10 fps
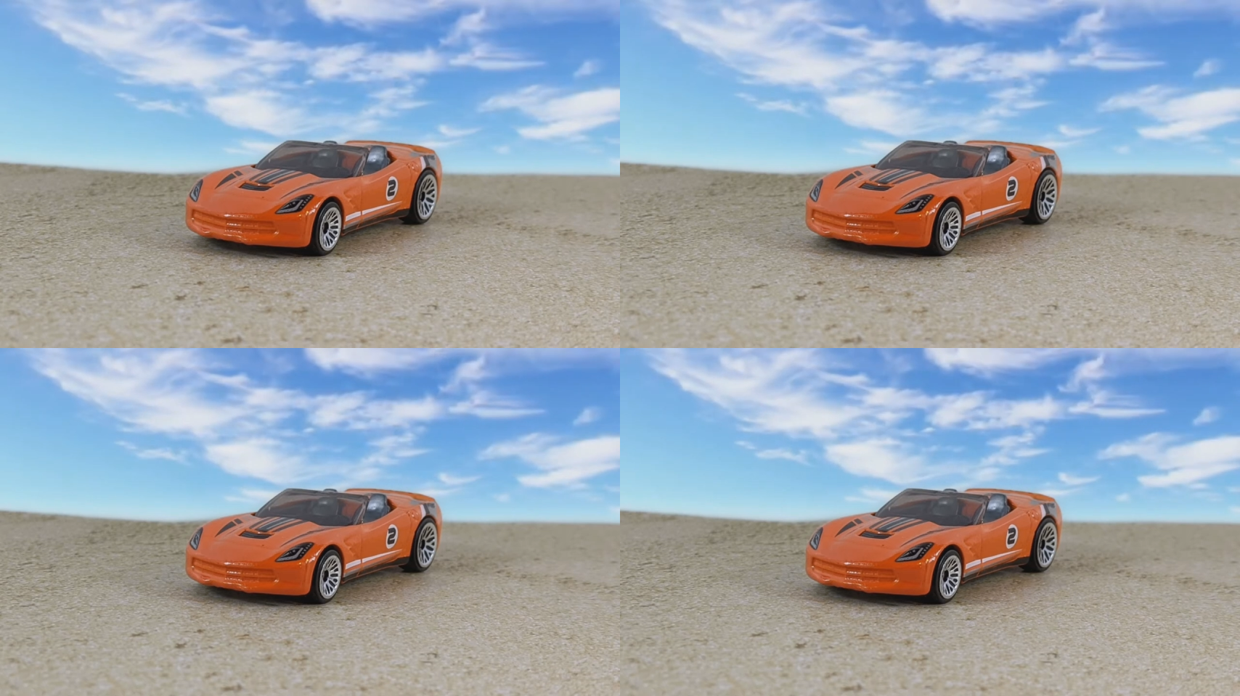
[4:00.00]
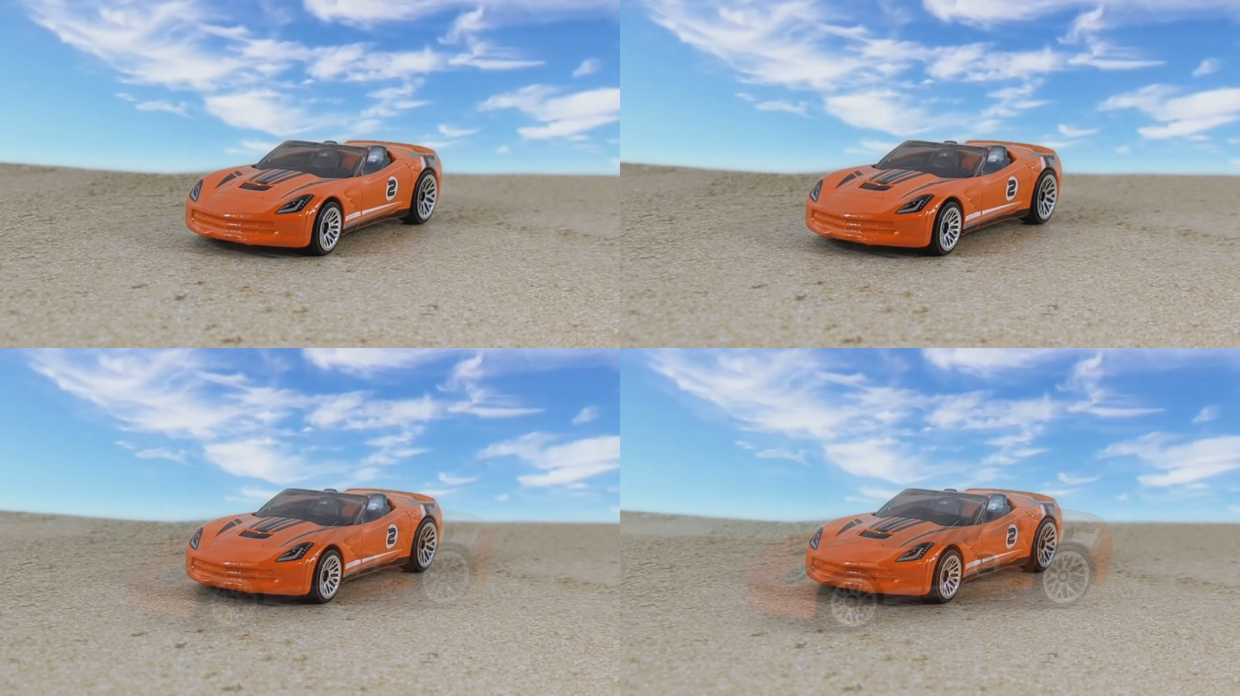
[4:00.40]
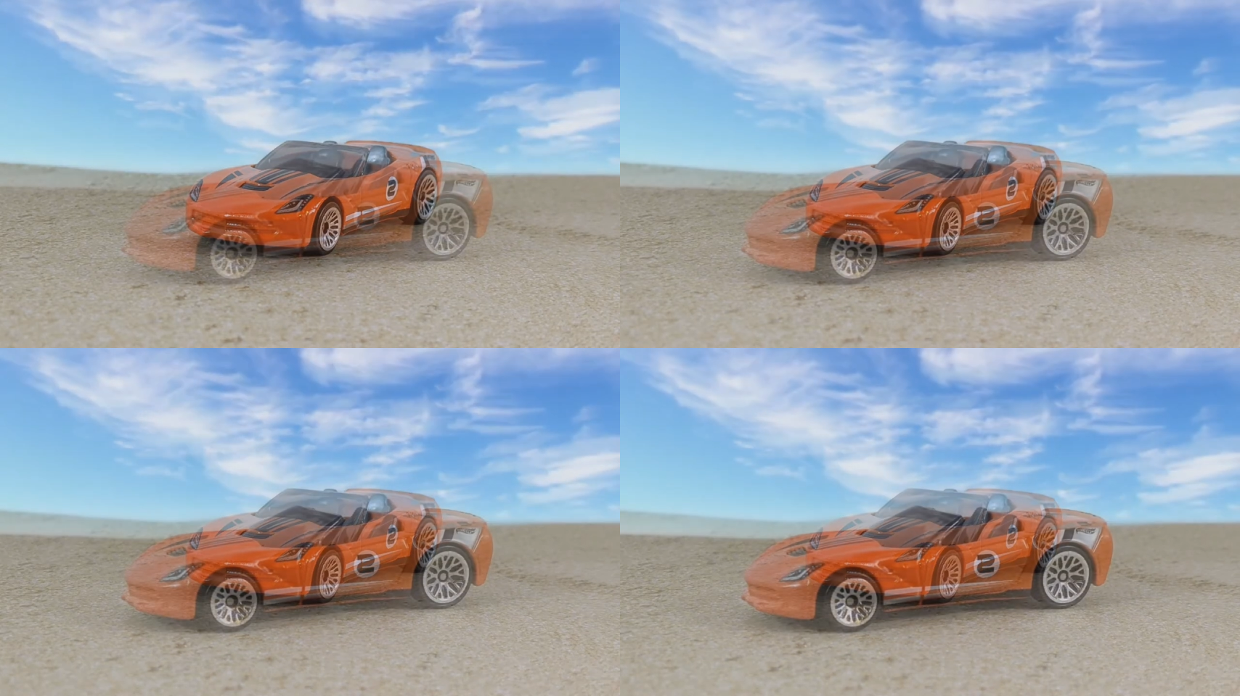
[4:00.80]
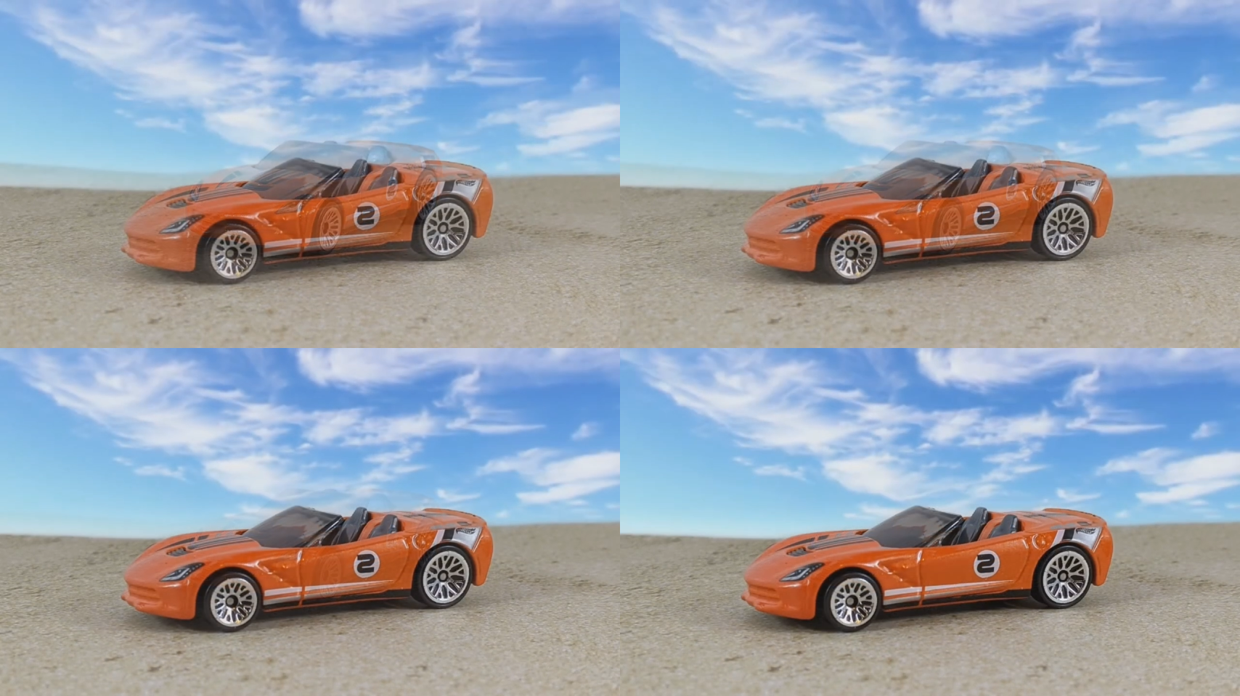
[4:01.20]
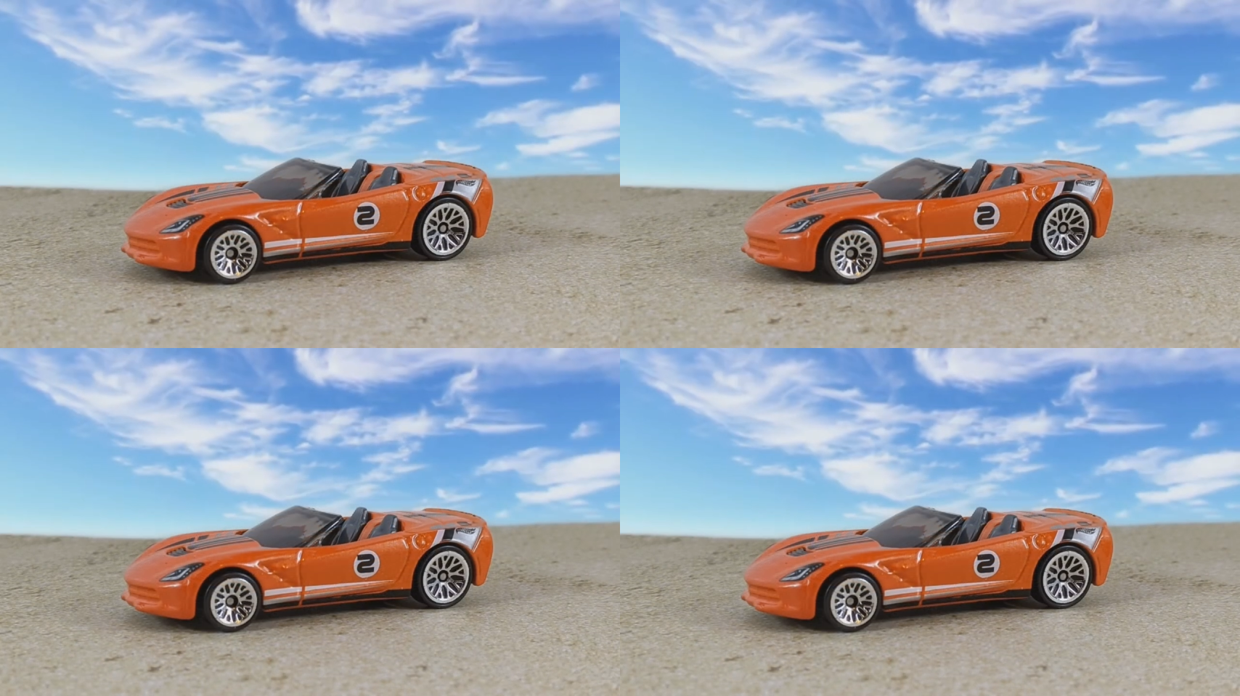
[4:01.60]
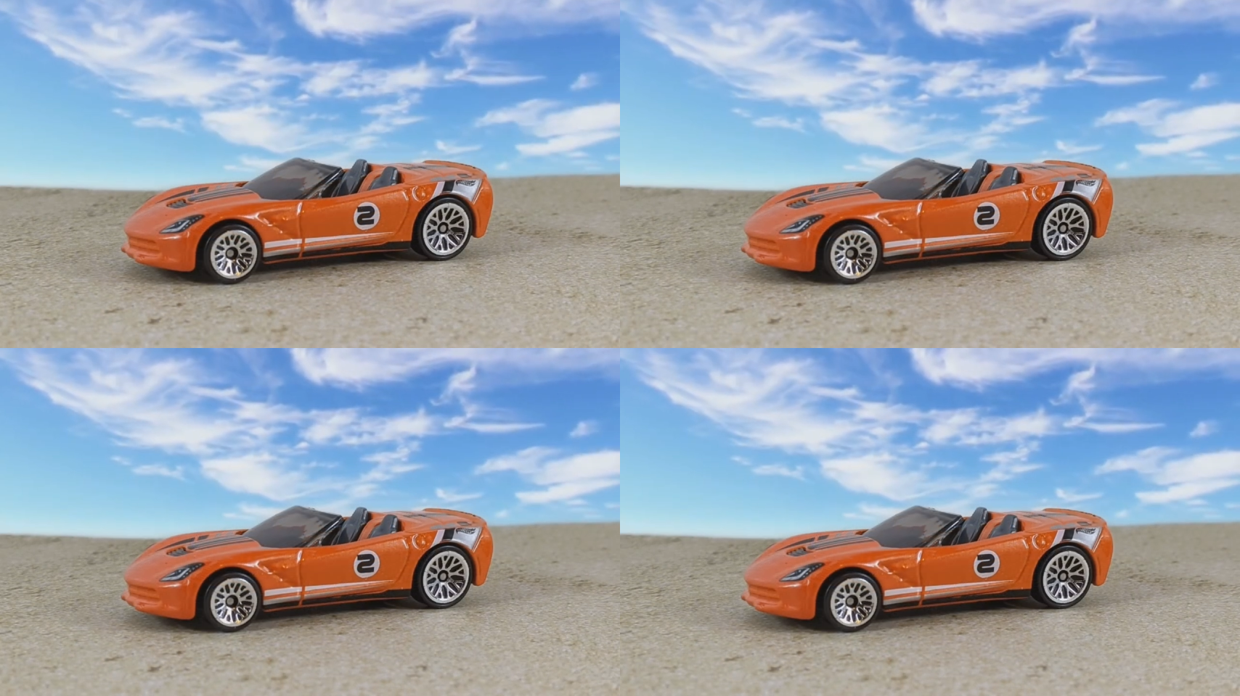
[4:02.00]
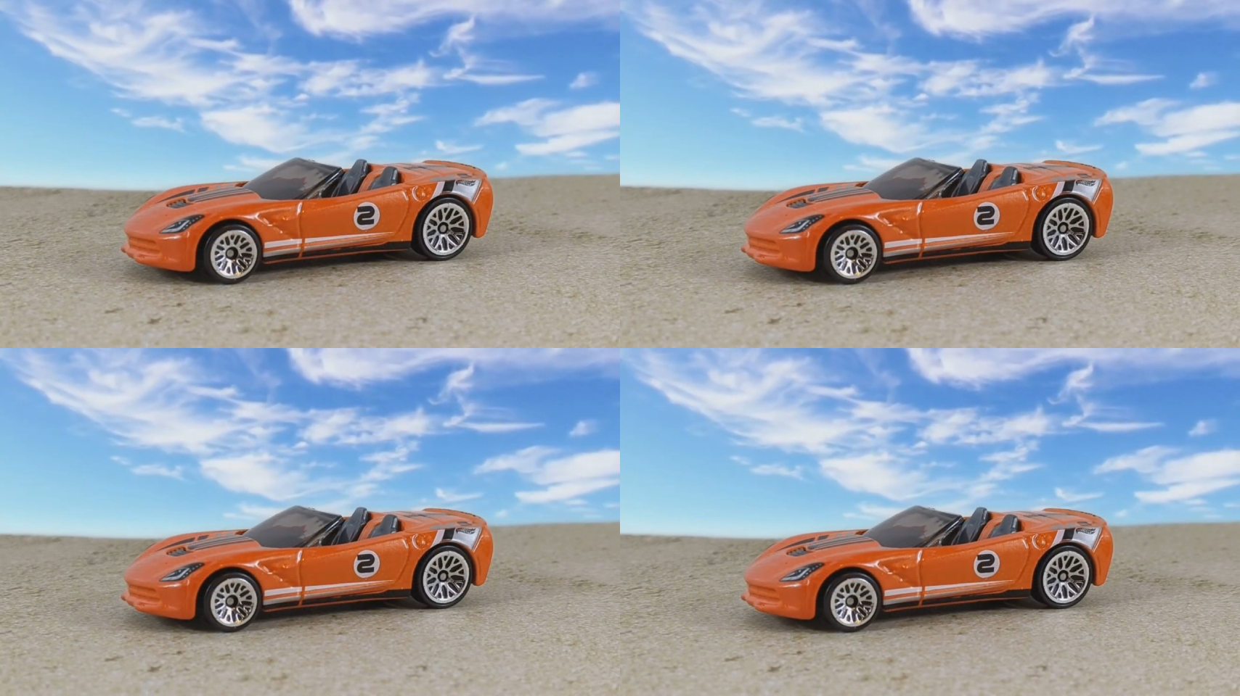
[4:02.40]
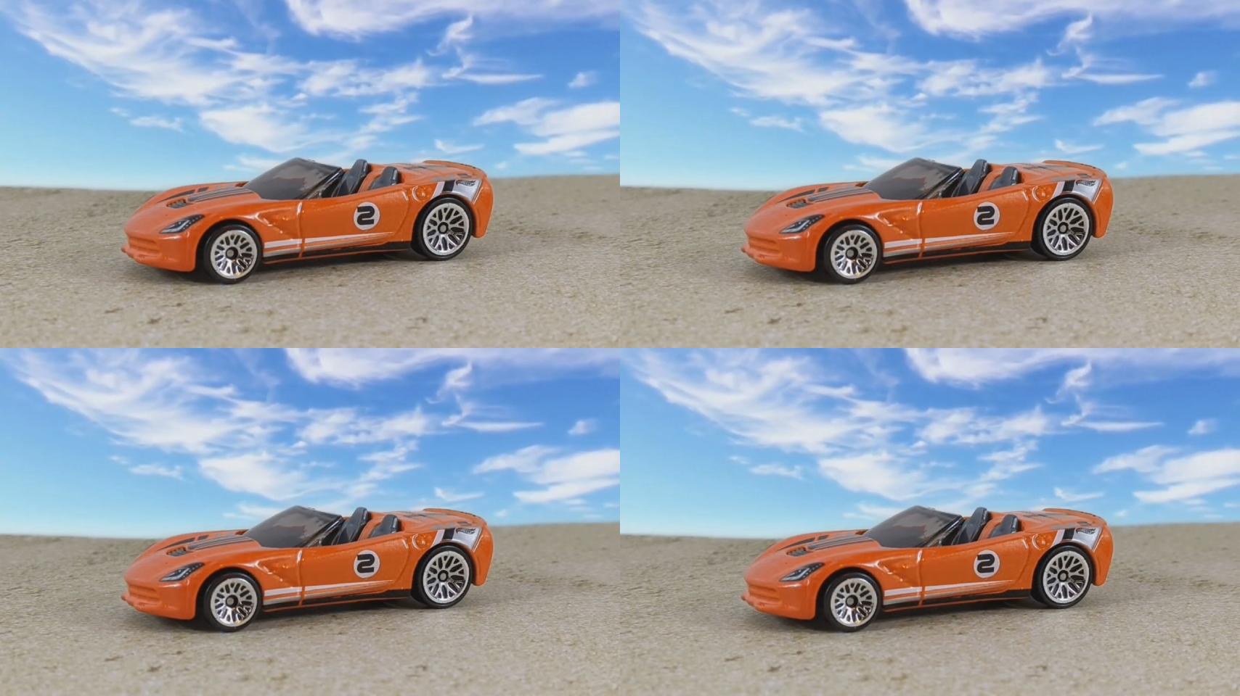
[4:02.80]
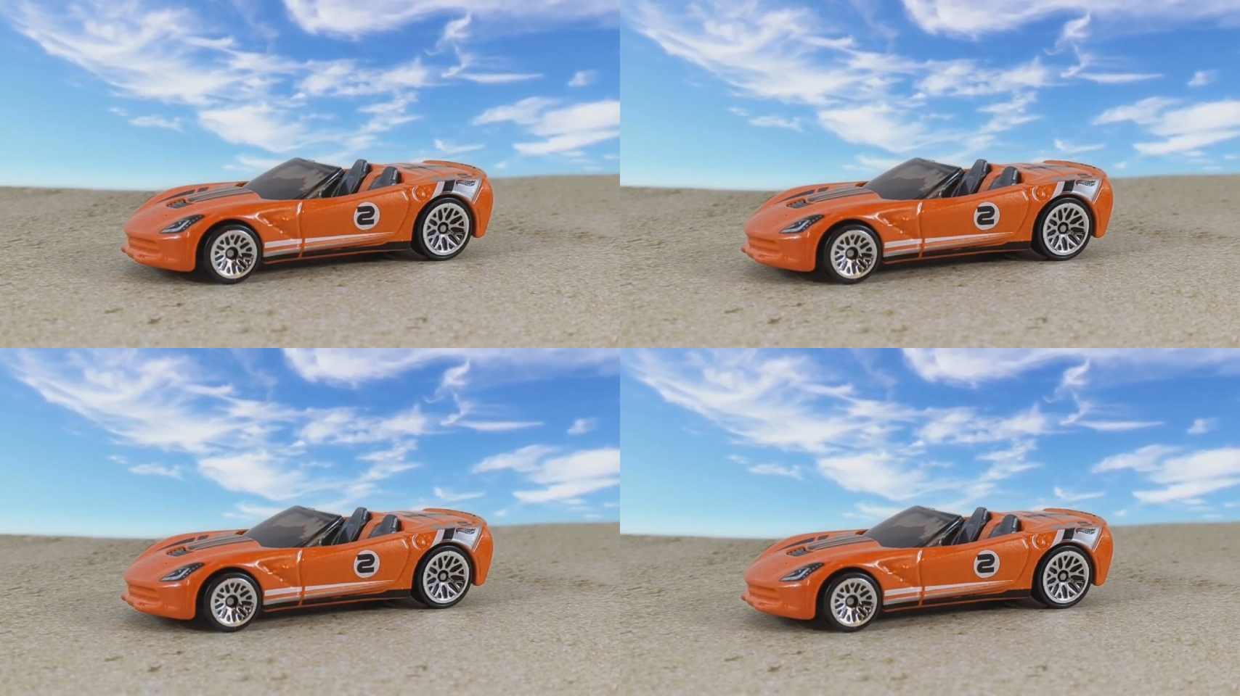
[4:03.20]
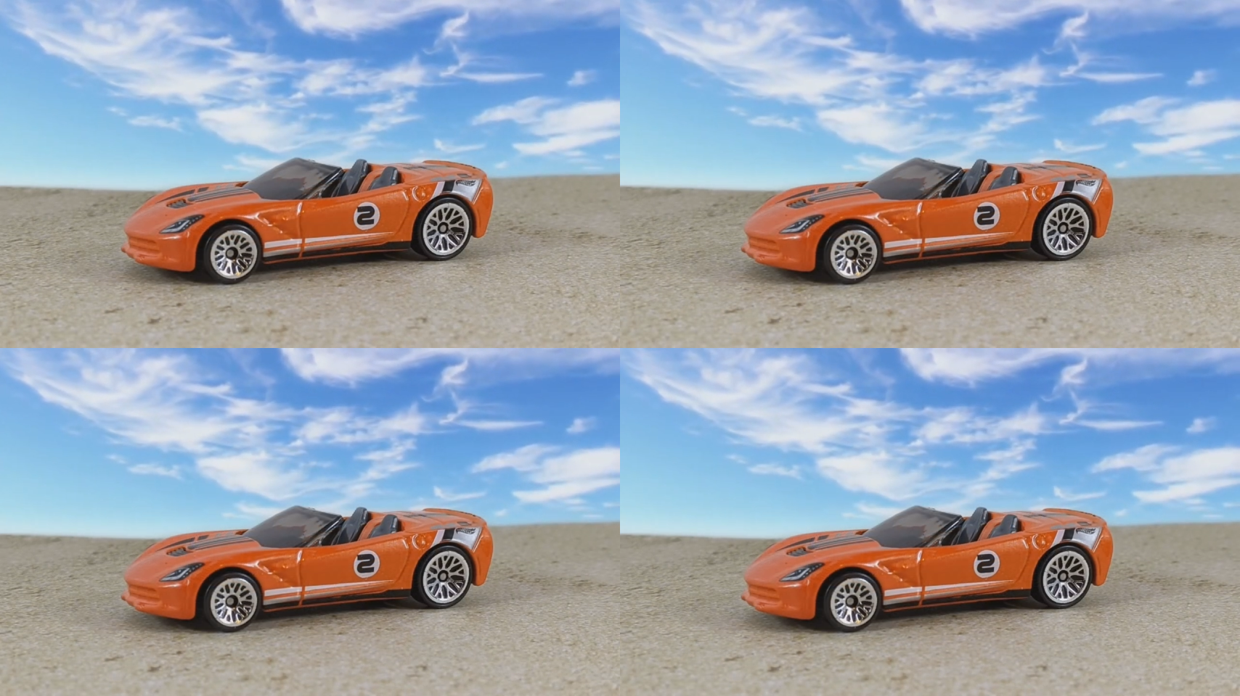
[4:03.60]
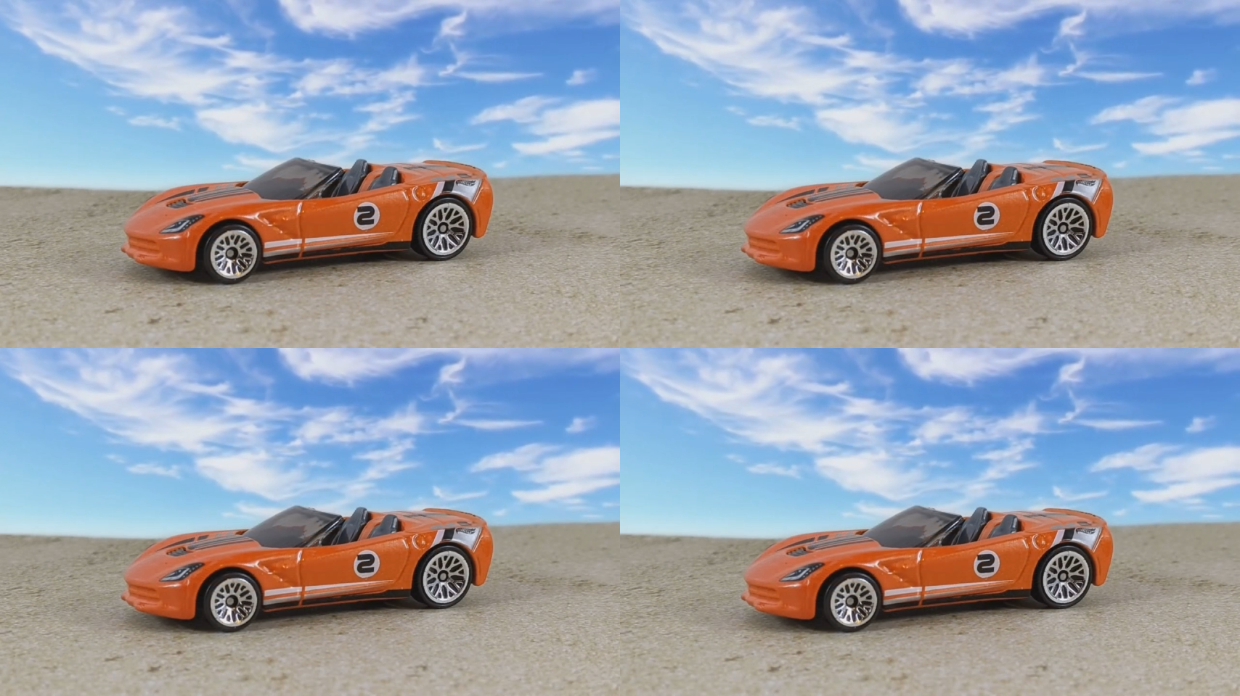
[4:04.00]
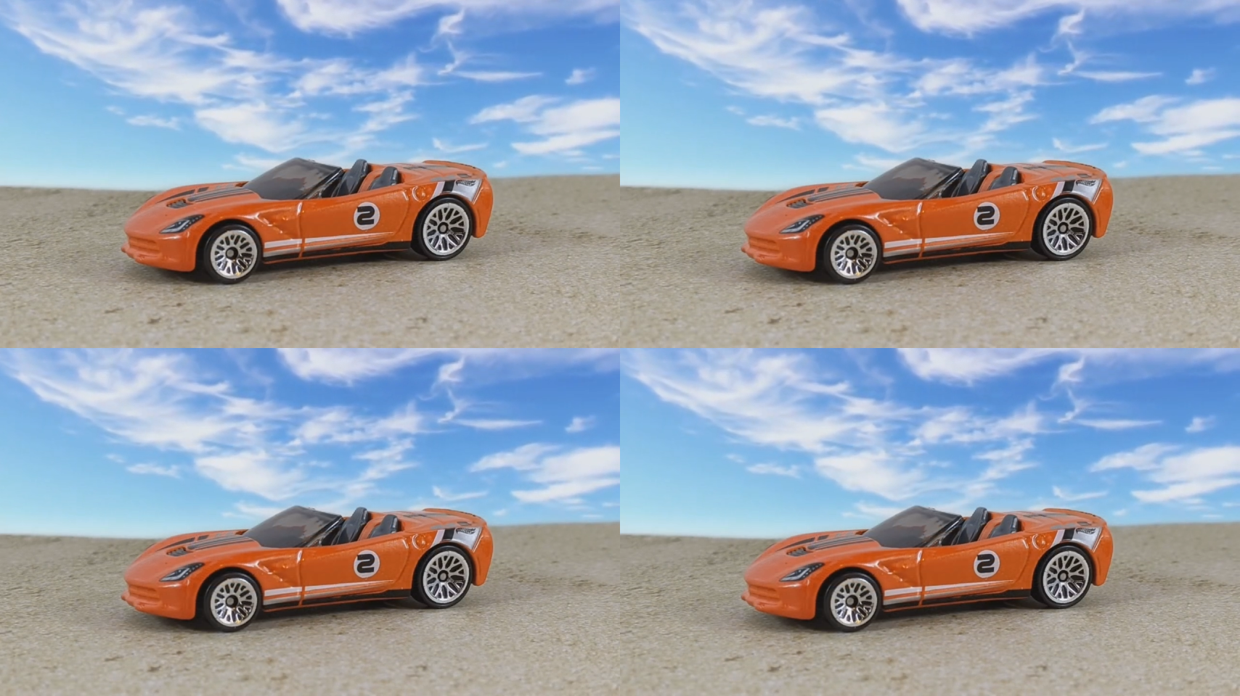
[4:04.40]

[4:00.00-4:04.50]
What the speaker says: (no speaker visible)